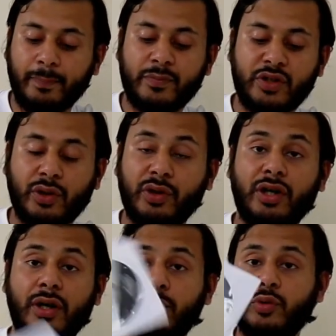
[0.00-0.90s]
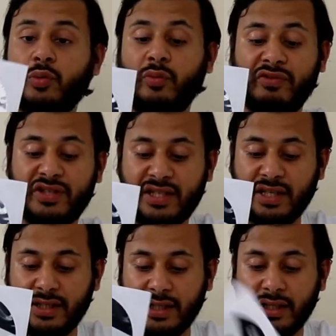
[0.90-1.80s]
So it comes with a
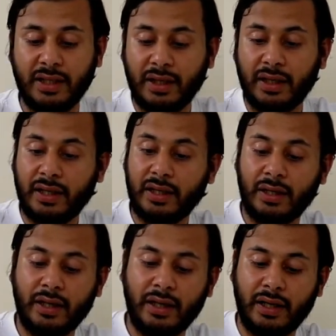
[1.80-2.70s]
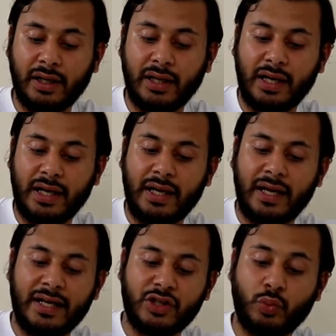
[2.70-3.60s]
CD,
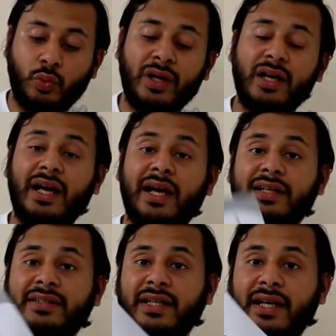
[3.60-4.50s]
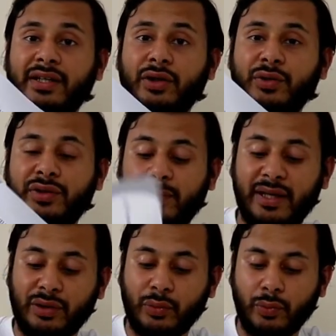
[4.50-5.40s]
as well as a user
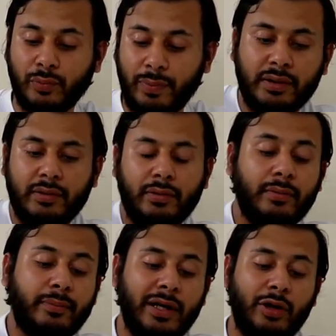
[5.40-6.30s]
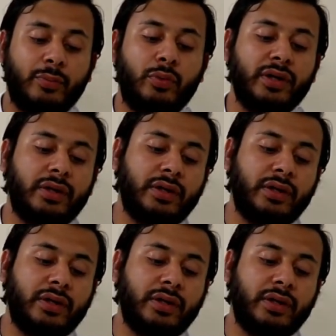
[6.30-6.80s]
manual, power brick